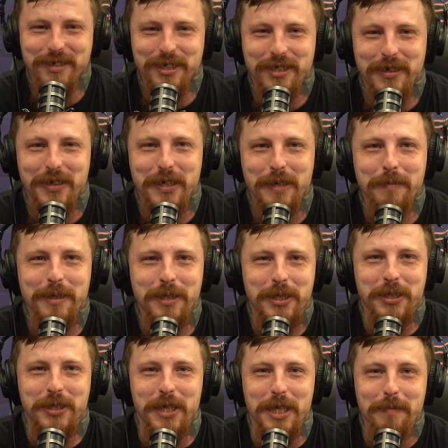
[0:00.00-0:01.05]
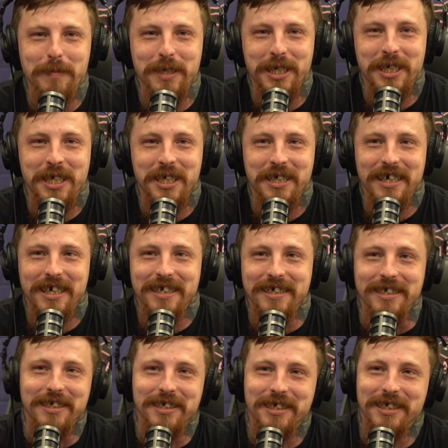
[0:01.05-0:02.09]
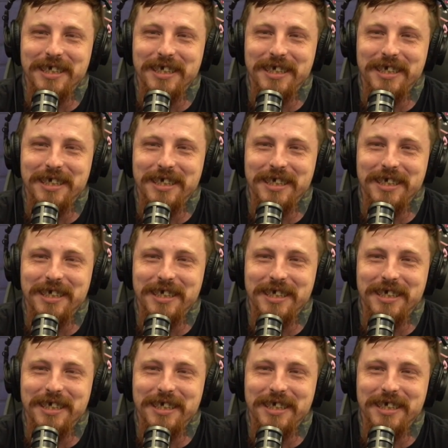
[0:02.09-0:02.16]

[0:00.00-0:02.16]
just talking about your dimodiculitis.